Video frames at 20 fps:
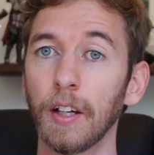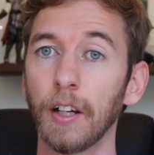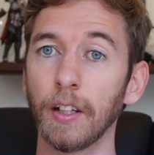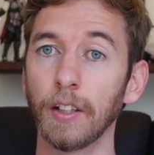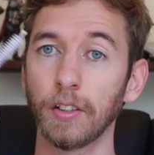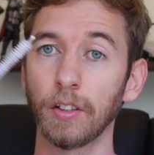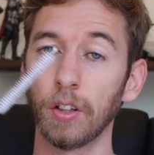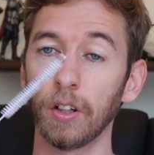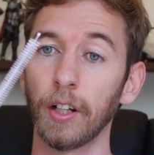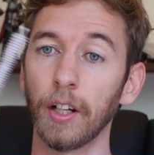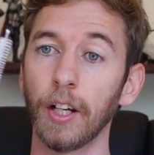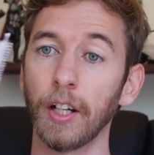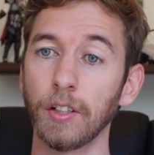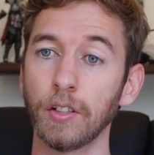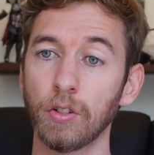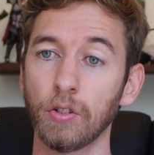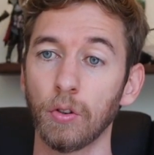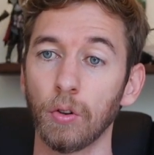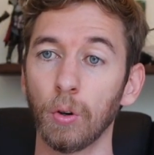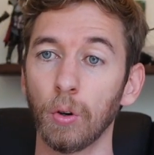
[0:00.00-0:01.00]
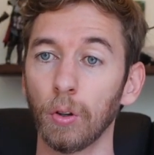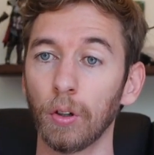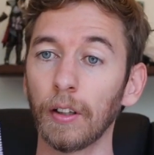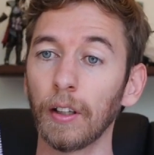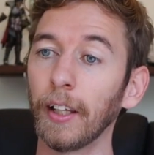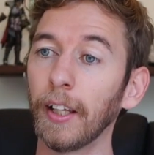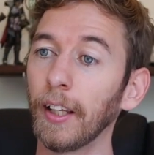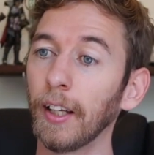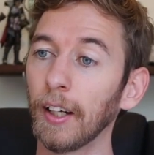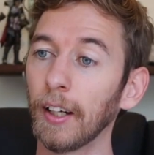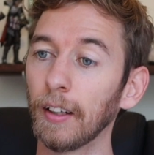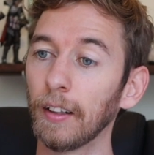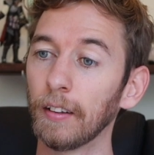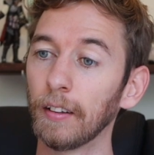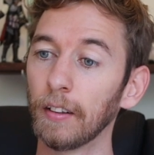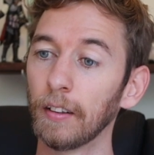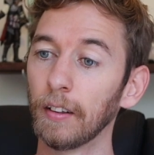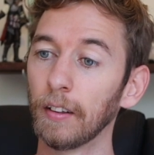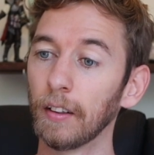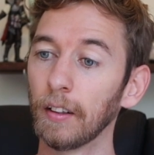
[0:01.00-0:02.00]
It's got a straw cleaner
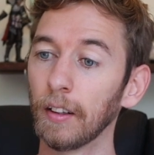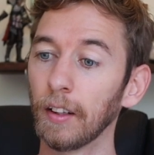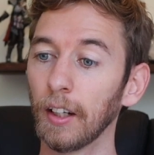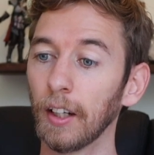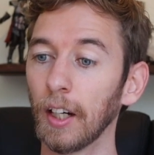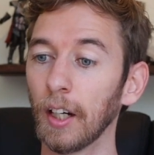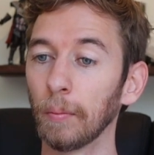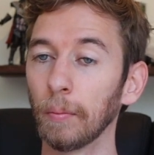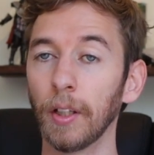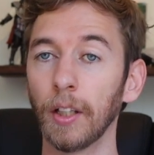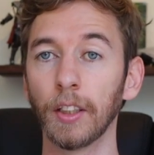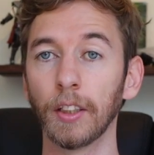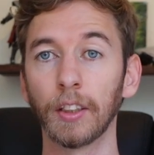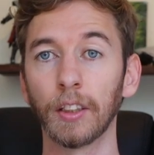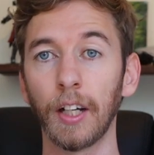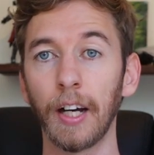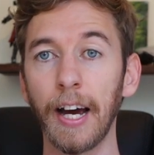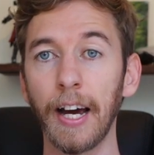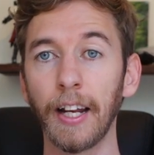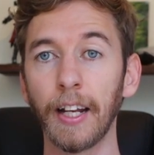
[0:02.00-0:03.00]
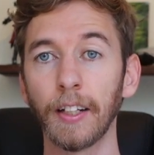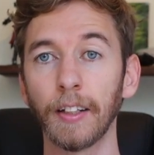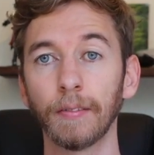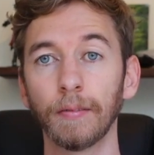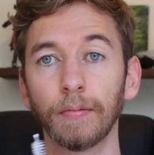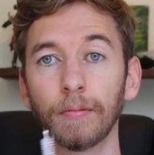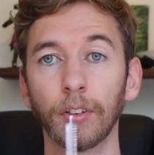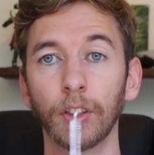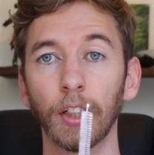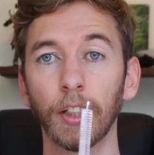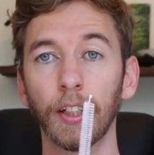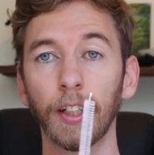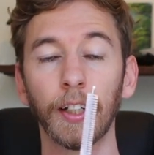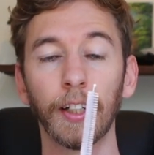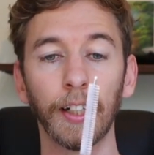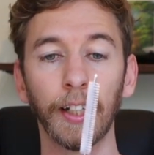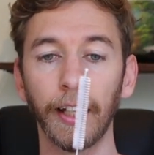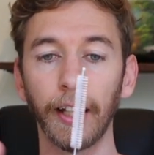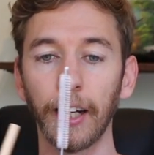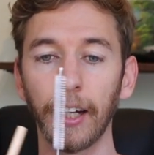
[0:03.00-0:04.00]
um, inside it, so you can
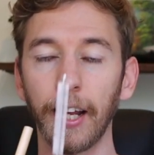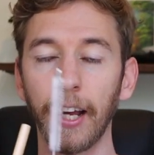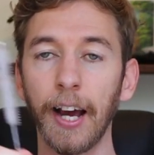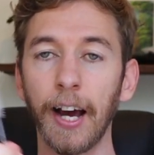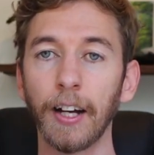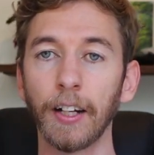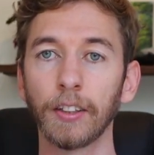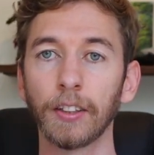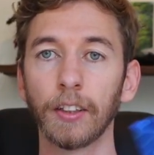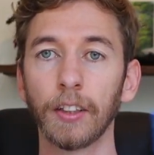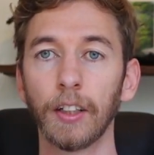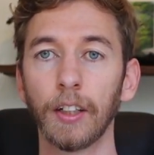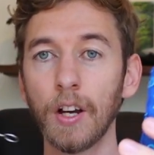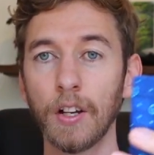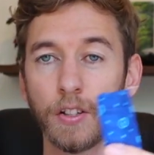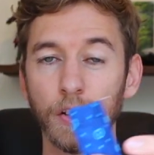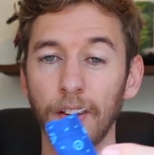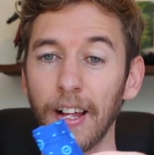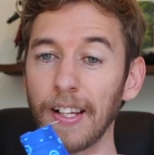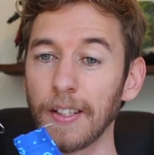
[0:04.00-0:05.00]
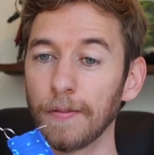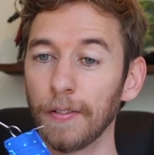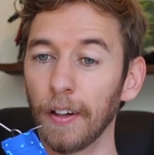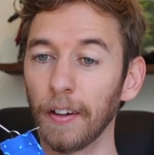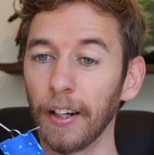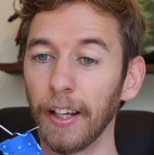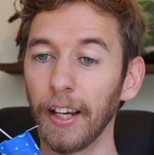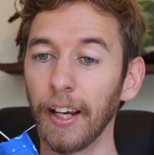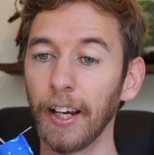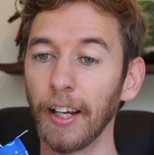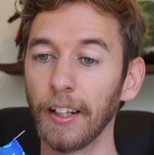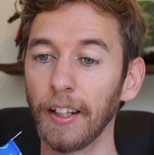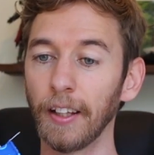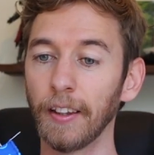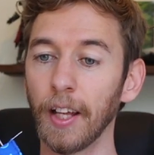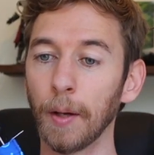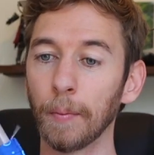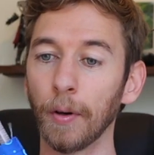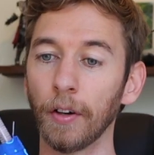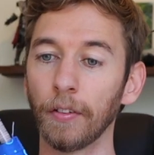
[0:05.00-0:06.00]
clean it out. So that's very handy,
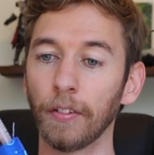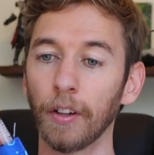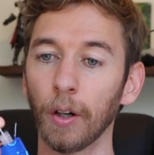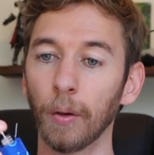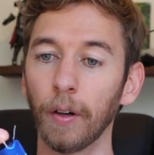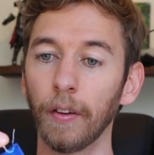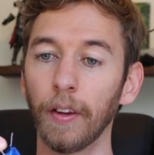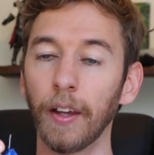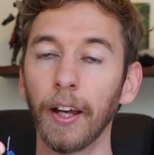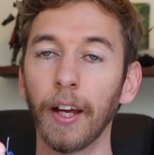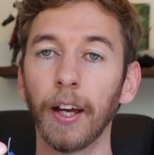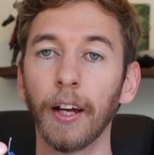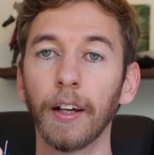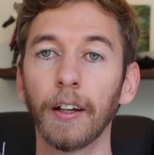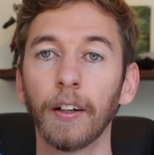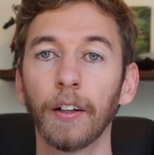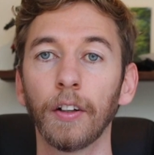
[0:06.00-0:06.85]
they both go in there.